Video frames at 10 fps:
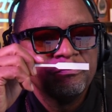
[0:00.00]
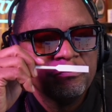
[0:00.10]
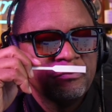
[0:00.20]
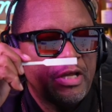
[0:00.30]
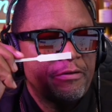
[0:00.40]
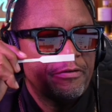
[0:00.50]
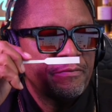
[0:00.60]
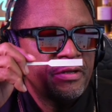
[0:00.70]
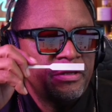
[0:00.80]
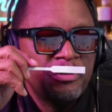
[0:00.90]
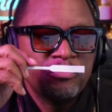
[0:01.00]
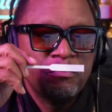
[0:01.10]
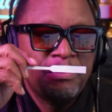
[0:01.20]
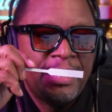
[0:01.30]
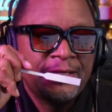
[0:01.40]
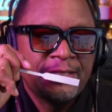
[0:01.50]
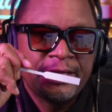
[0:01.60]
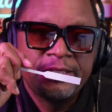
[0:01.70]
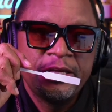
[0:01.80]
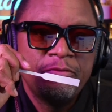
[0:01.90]
Now, from the initial blast, I can
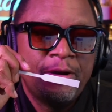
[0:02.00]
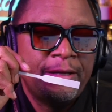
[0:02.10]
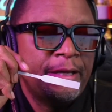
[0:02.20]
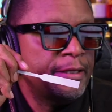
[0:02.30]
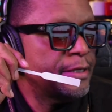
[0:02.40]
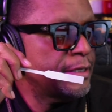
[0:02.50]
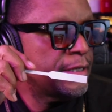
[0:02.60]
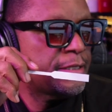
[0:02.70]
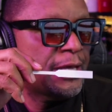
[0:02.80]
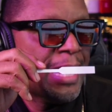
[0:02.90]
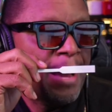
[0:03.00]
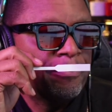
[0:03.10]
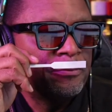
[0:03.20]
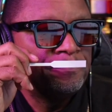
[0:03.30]
tell you right now, you're gonna get that apple.